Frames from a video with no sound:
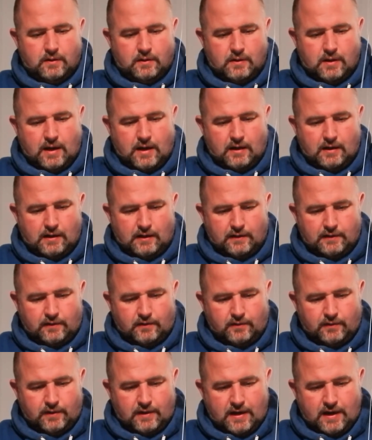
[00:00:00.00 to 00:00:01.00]
That clicks
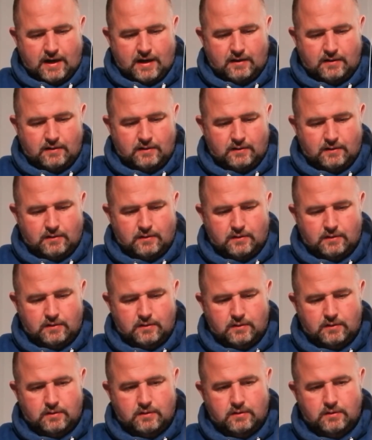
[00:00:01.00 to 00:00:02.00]
onto there.
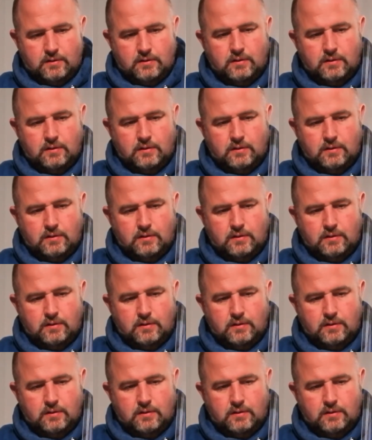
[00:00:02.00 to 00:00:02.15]
So